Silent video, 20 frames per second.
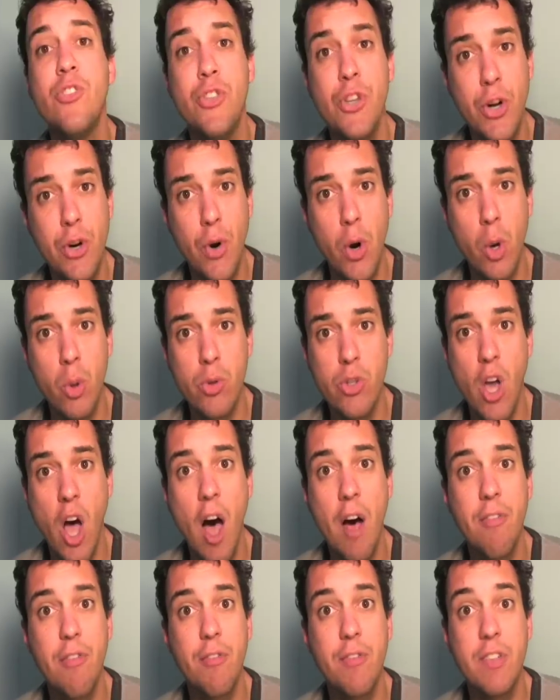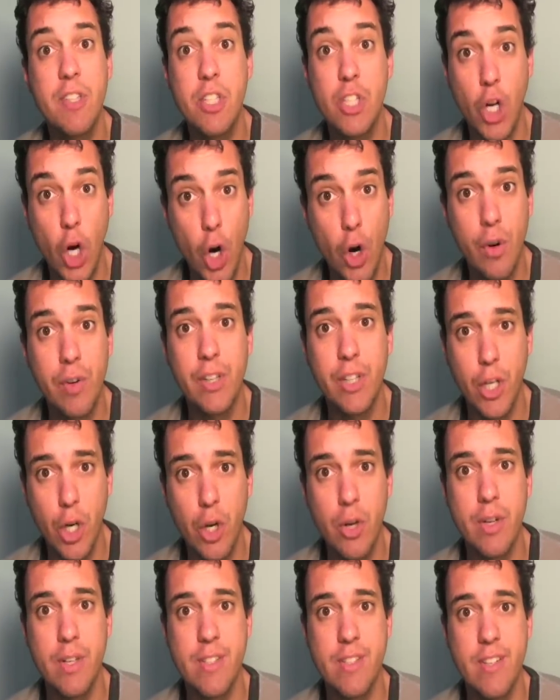zeros off of its current
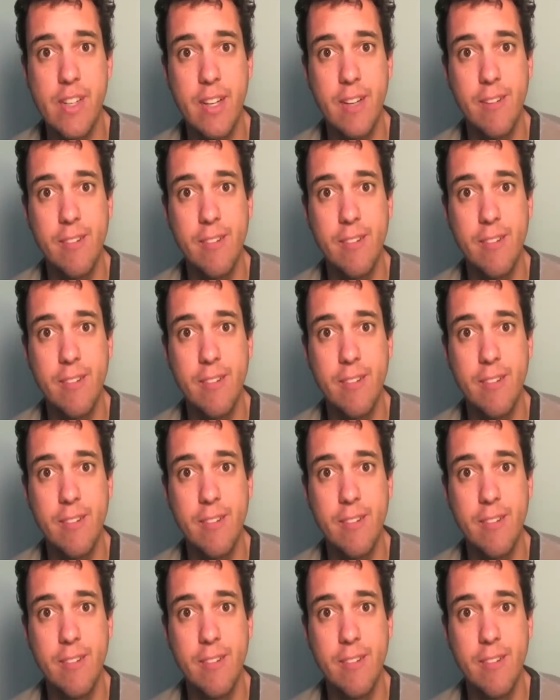currency,